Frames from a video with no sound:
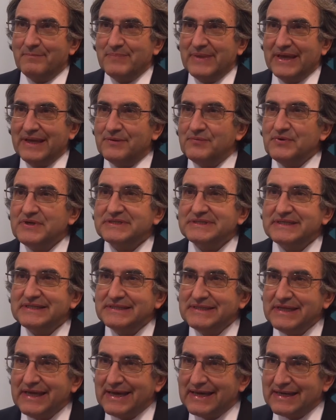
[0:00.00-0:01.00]
In
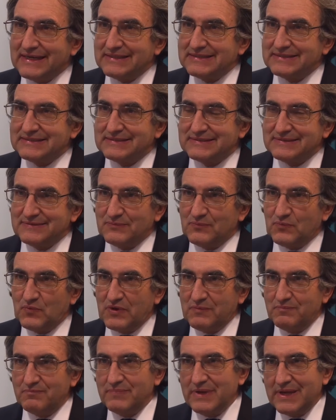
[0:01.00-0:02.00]
recent years,
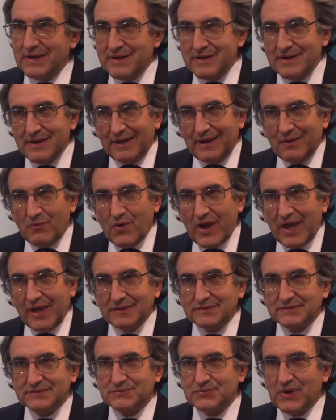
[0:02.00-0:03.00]
we've been, in a
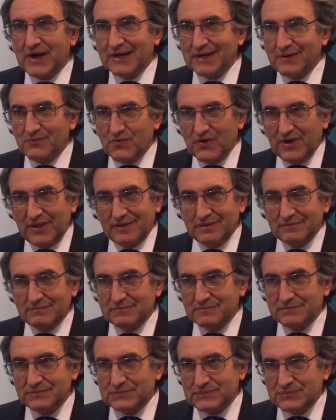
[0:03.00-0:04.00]
way, struggling with
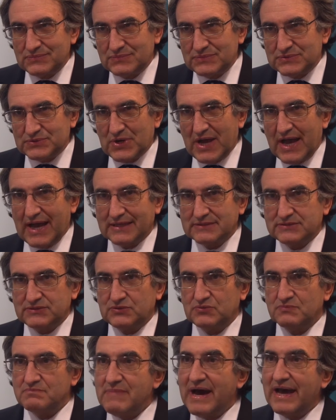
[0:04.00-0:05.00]
drugs
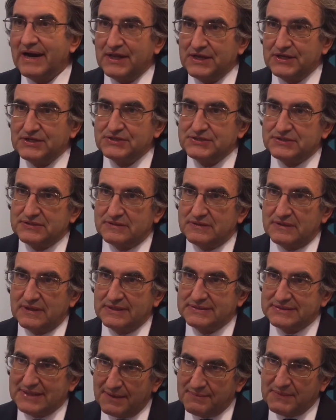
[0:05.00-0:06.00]
to manage
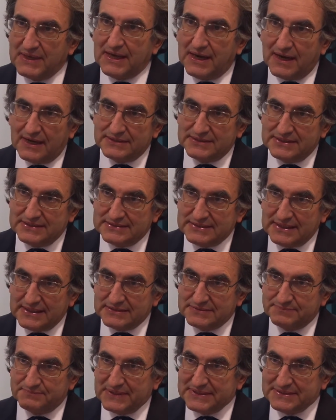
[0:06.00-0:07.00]
ischemic heart
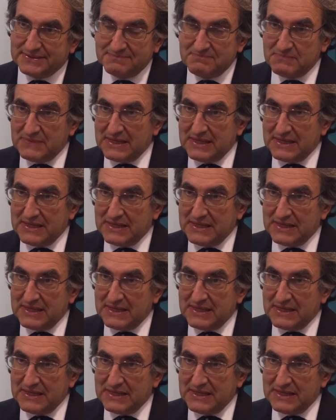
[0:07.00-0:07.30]
disease, but